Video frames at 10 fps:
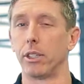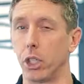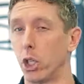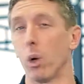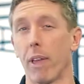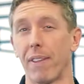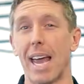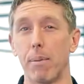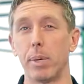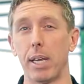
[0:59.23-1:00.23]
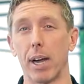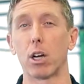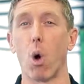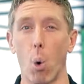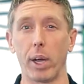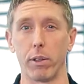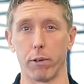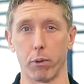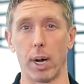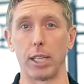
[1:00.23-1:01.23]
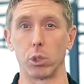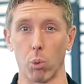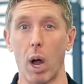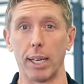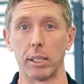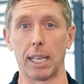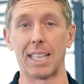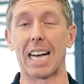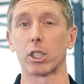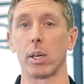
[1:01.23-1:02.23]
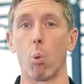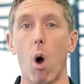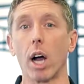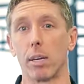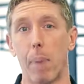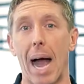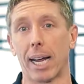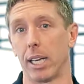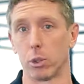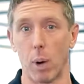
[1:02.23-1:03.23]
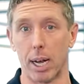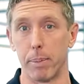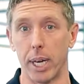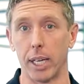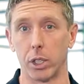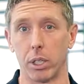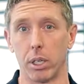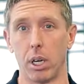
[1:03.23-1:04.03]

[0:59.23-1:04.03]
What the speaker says: Did you know that the MD that coined the phrase RICE has actually walked back his recommendation?